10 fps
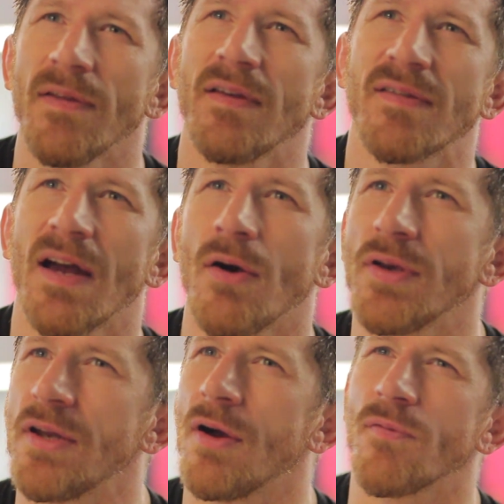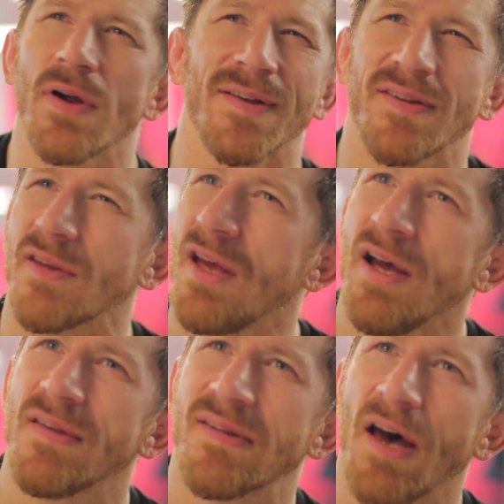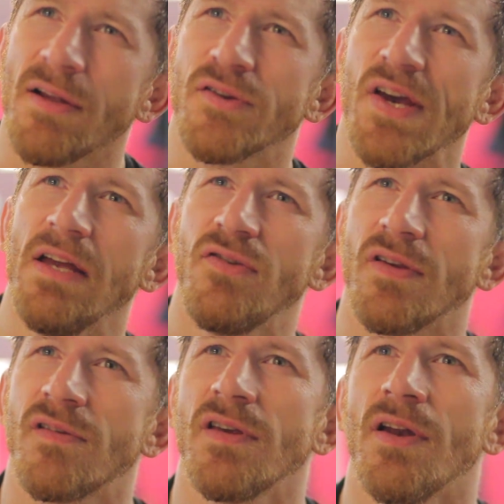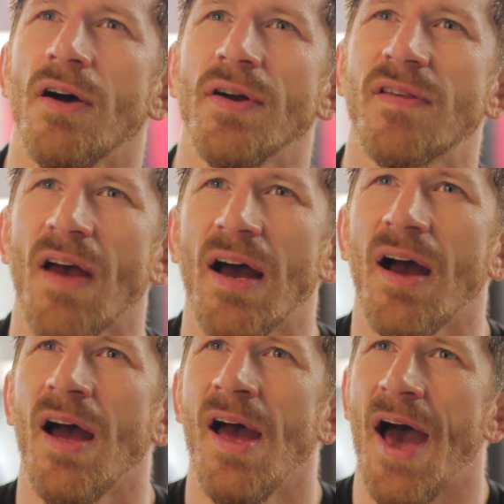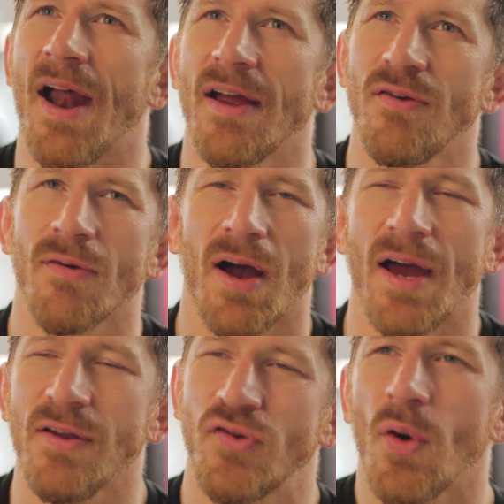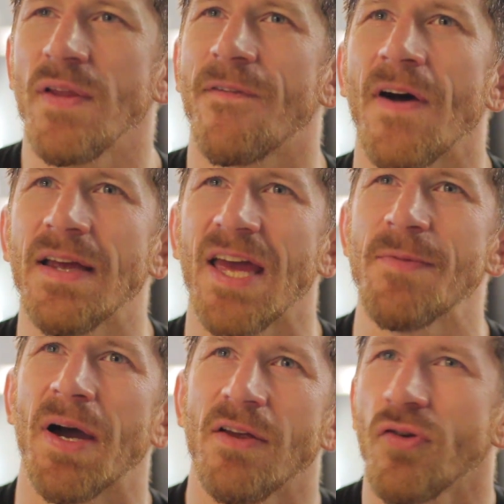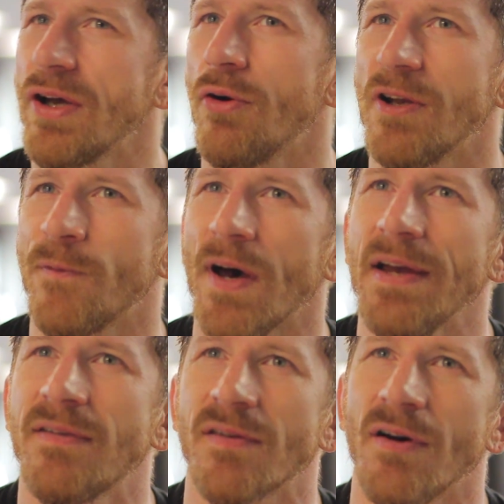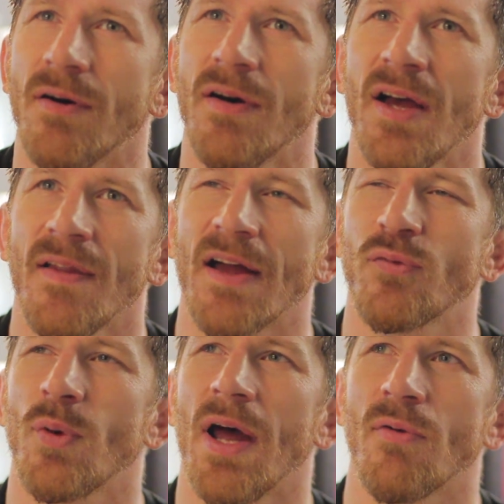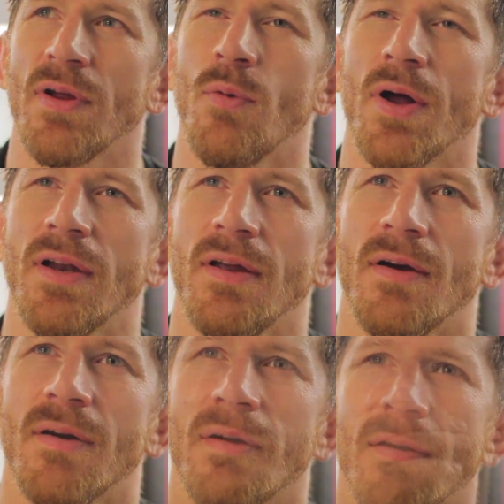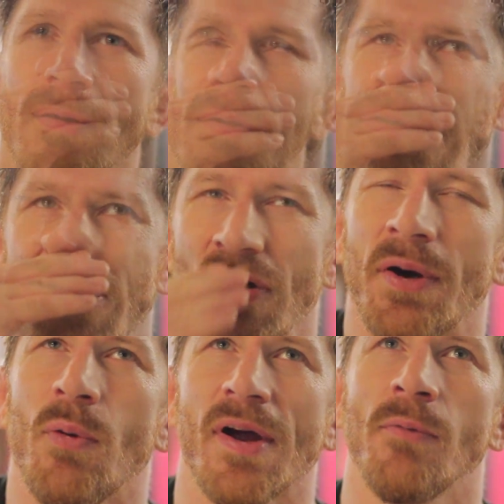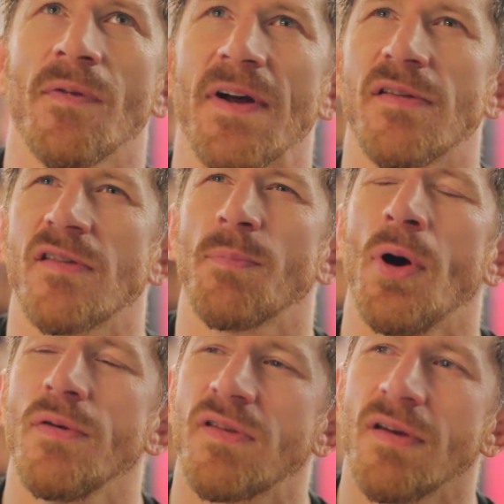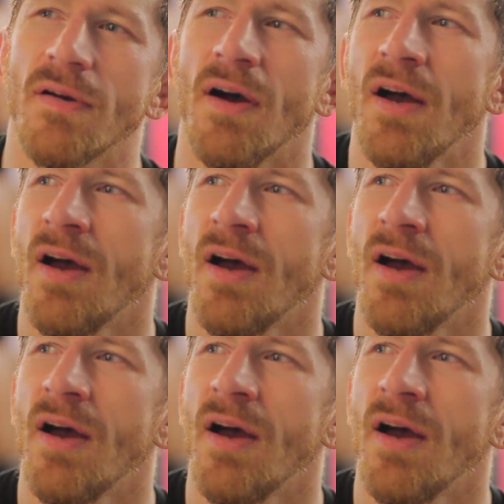this out. You know, real subtle changes. You know, I enjoy the fight game. I enjoy going to fights. So that's what I really want to do. I enjoy working with fighters as opposed to